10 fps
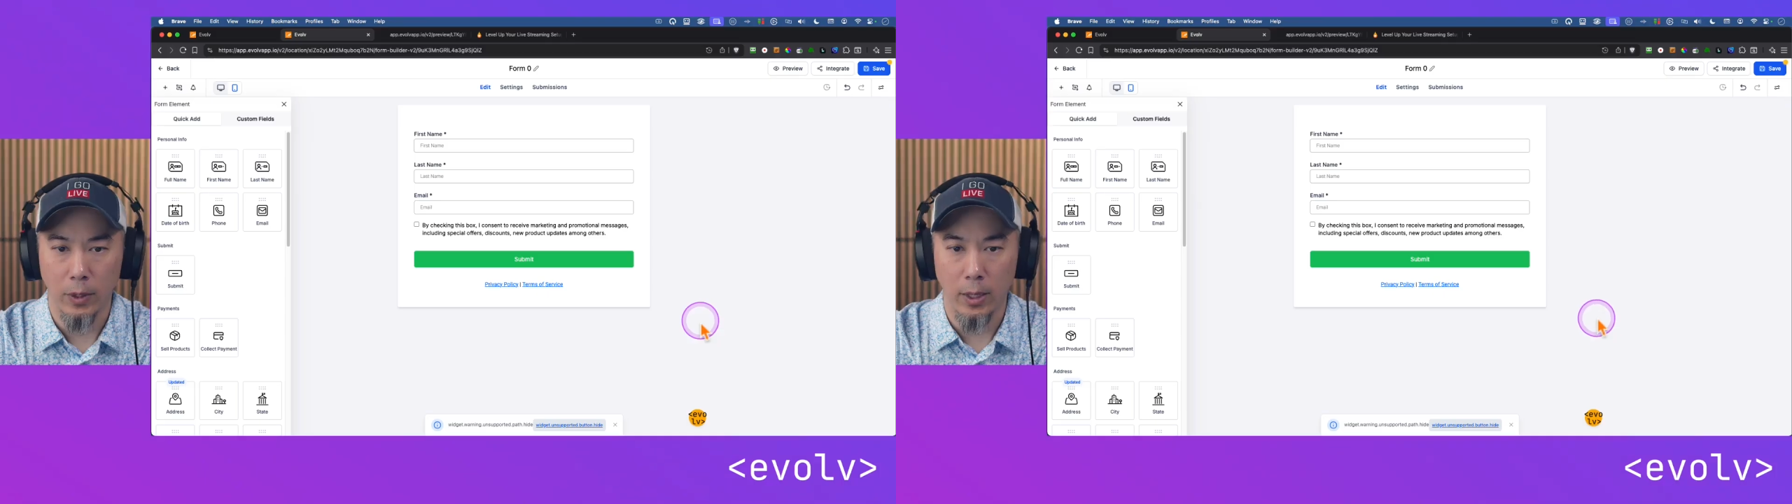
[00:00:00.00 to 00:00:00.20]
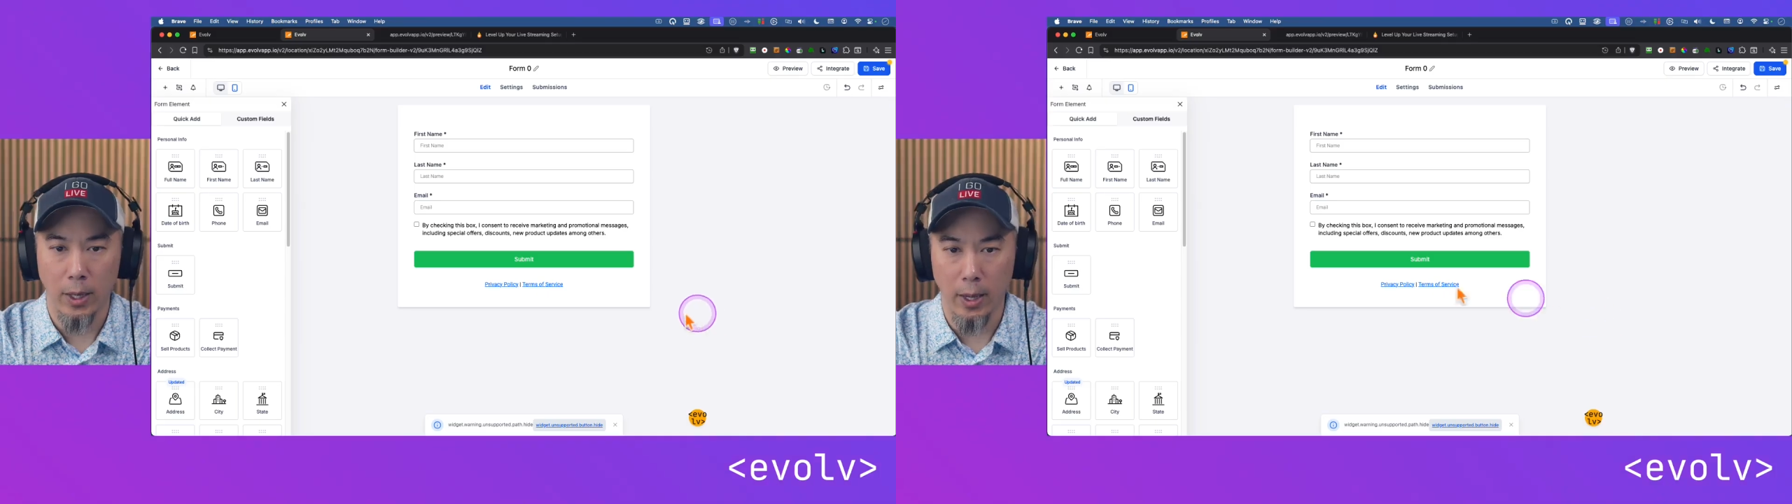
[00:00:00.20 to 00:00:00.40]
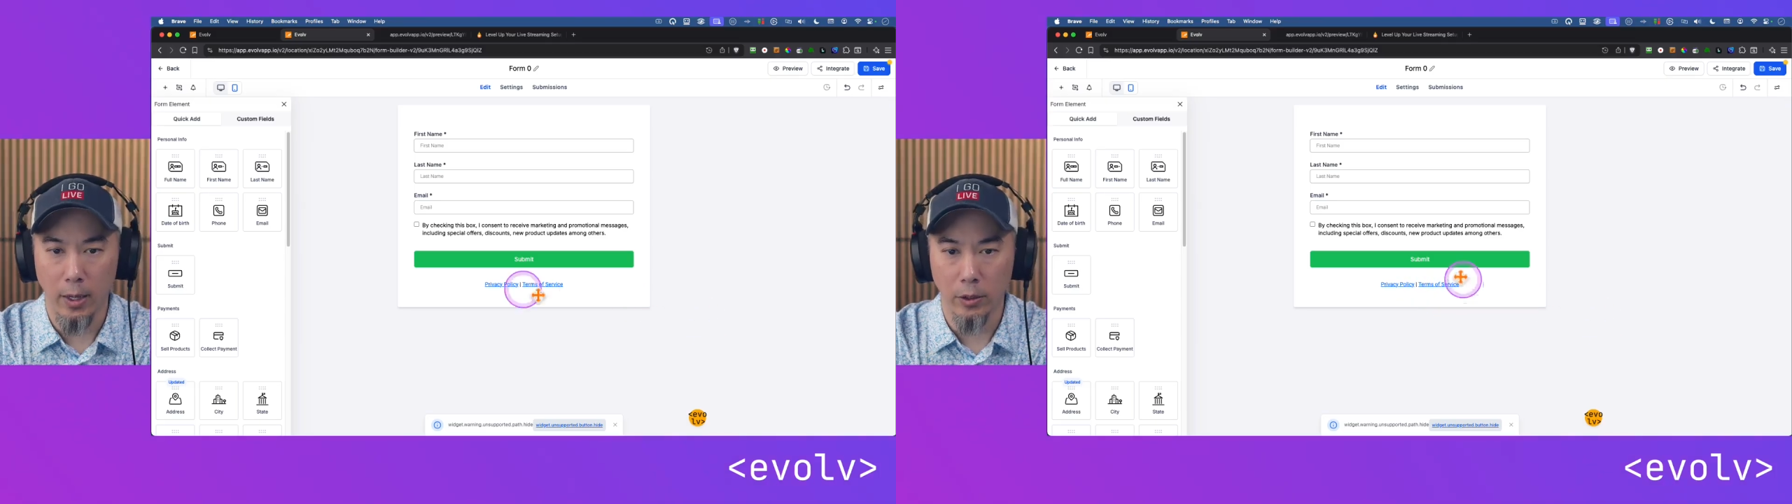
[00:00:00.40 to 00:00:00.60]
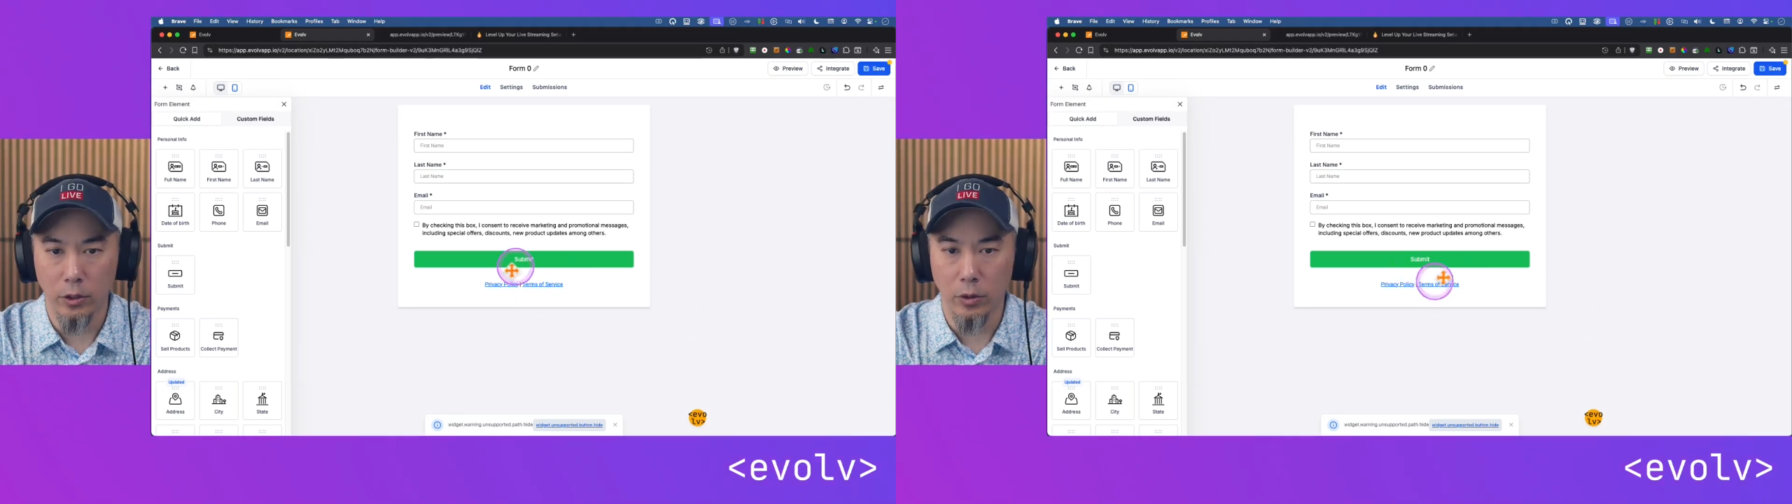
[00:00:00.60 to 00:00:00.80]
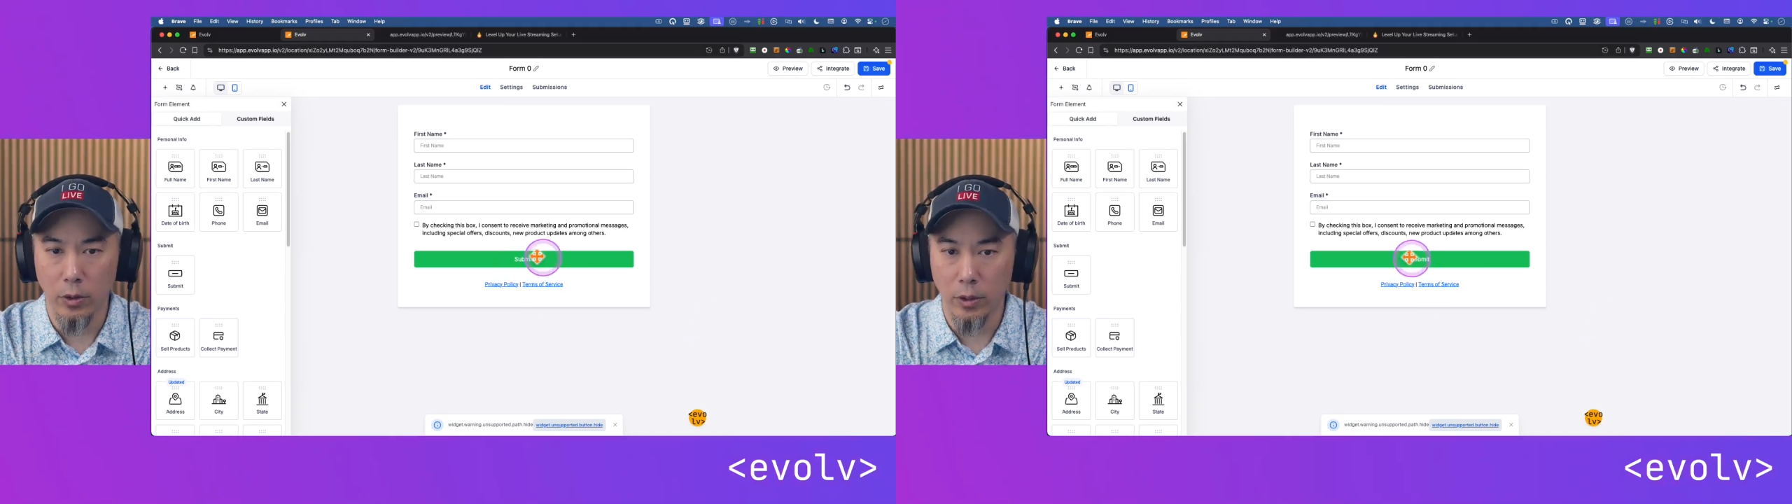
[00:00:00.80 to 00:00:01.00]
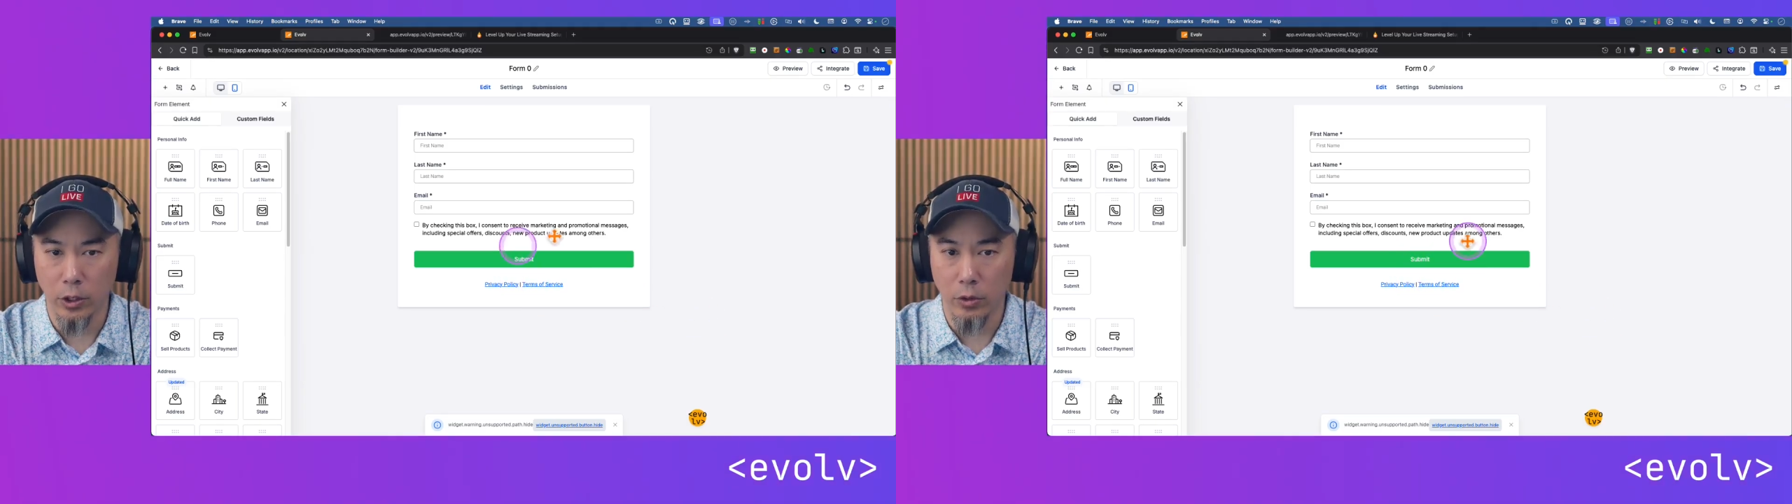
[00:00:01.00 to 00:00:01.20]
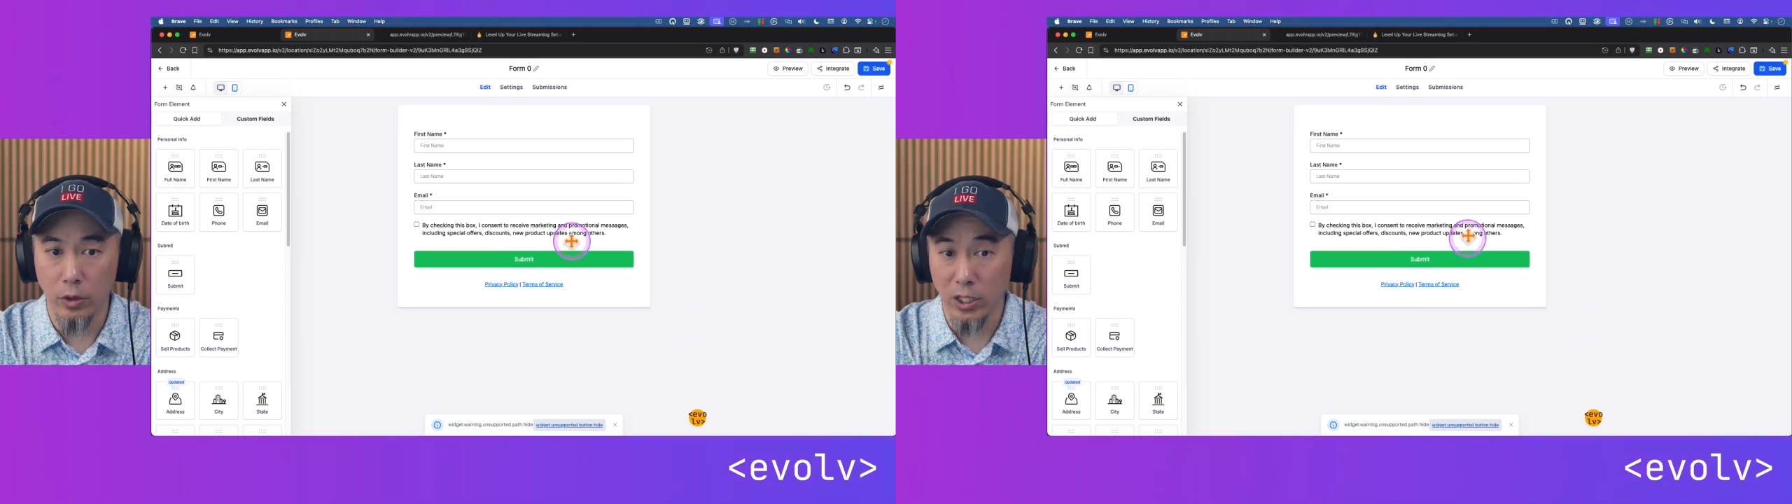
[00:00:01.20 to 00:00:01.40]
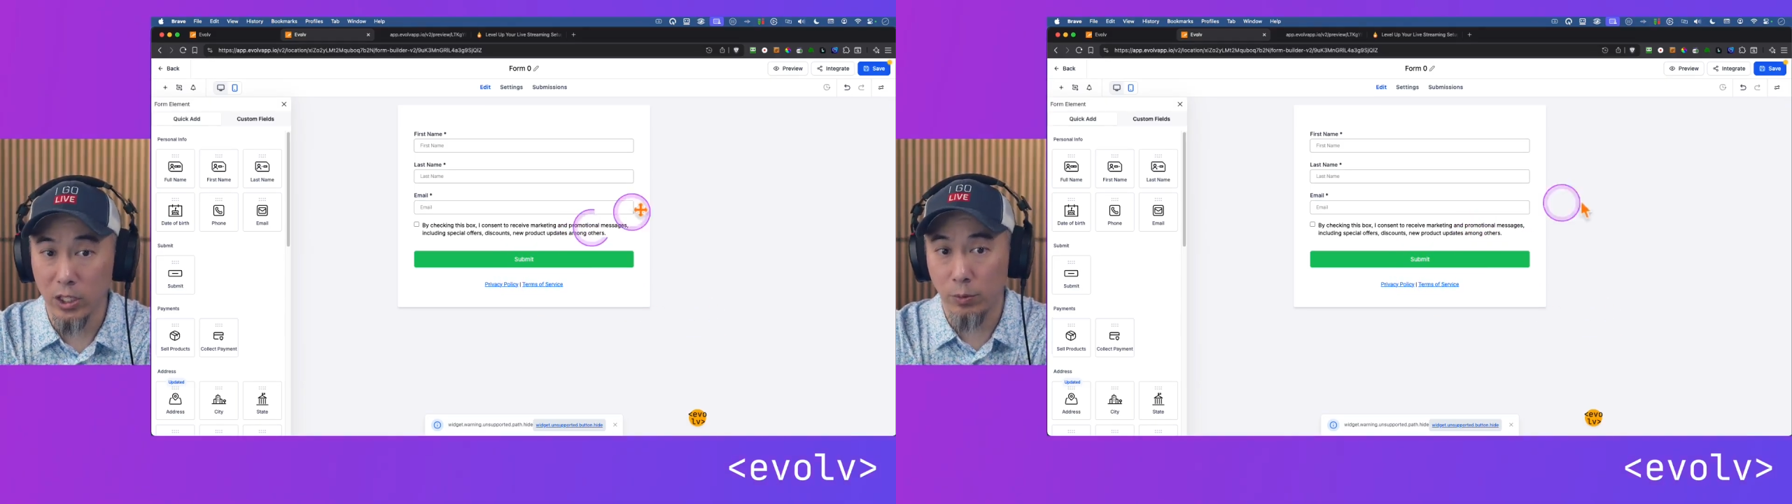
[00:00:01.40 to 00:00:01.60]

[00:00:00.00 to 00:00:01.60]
Okay, so this